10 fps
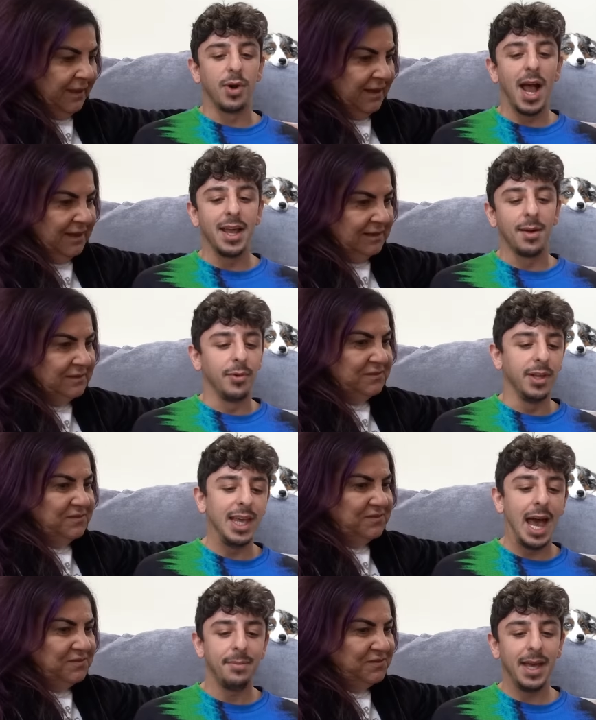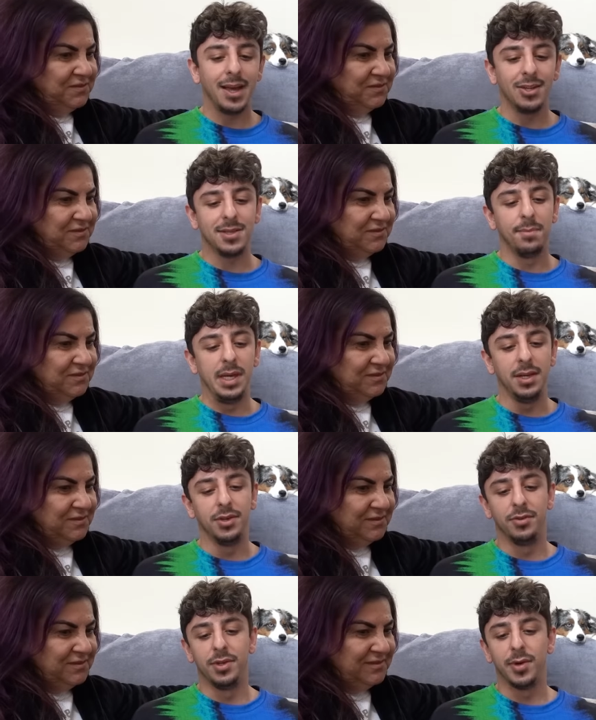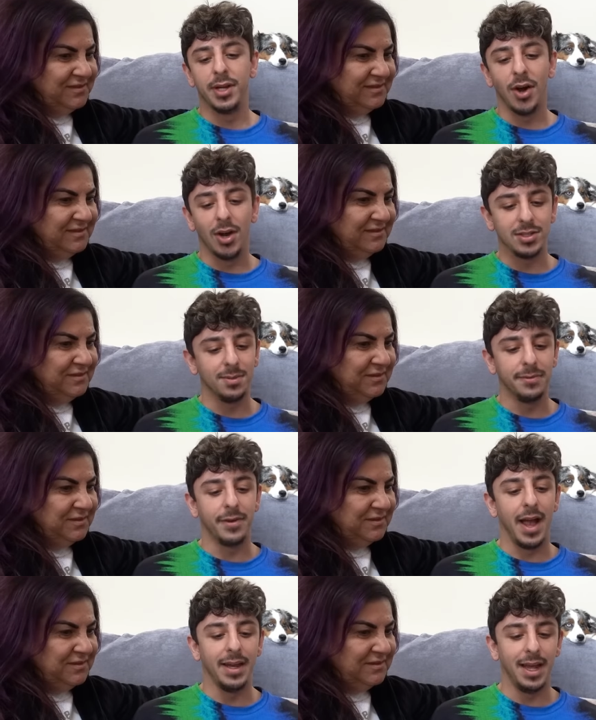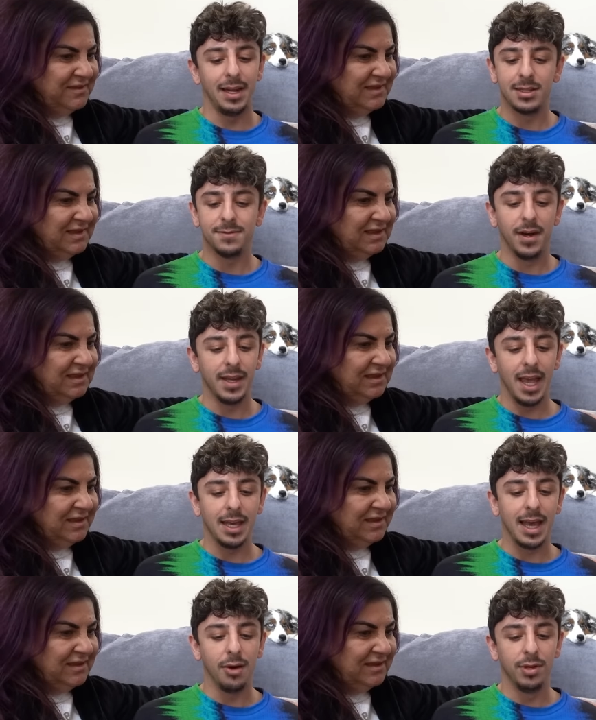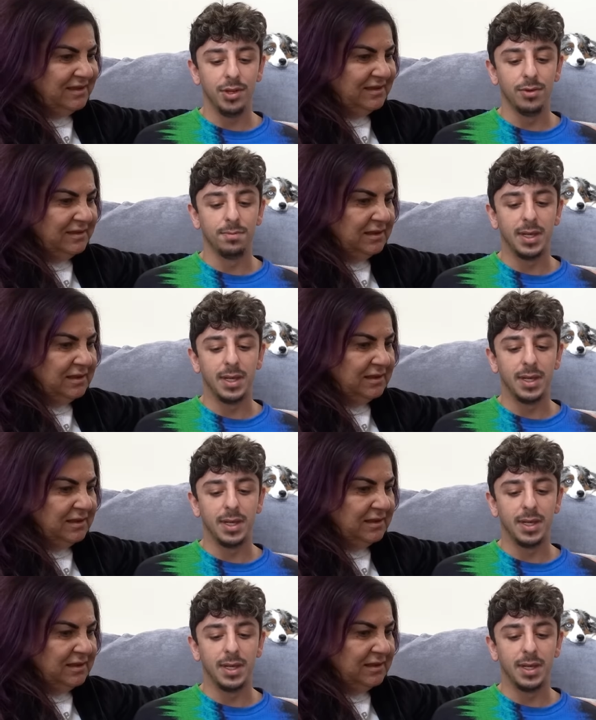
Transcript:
Speaker 1: Brian, I'm really happy I got to meet you. You're an awesome friend and it's fun hanging out with you in